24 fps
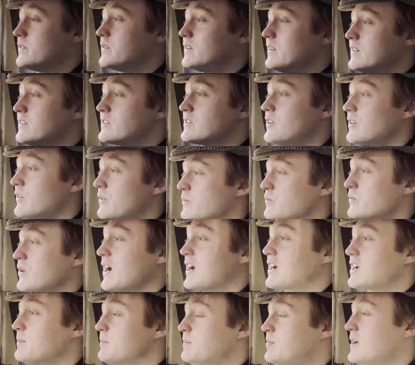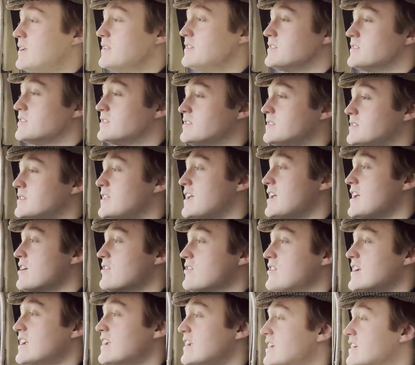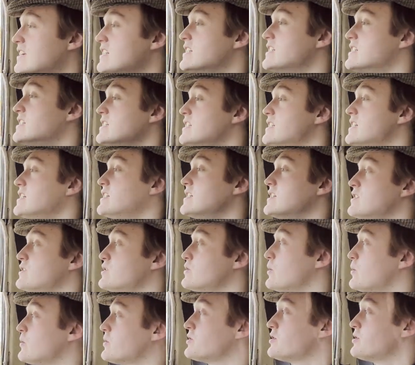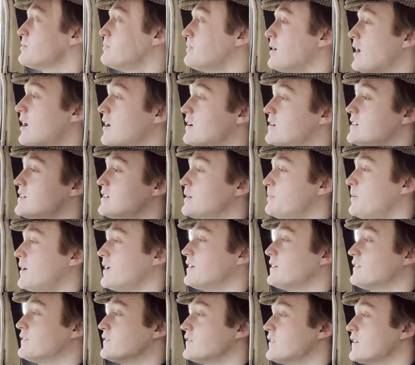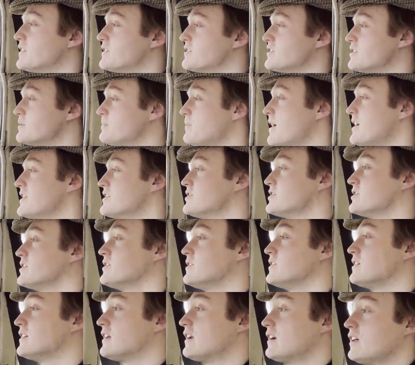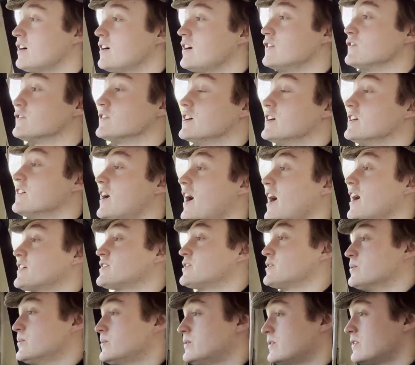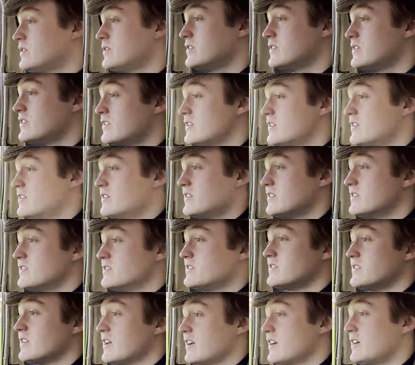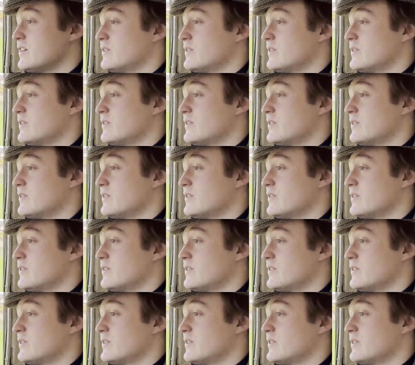It's got rack and pinion steering, torsion bar, independent front suspension and a live rear axle. So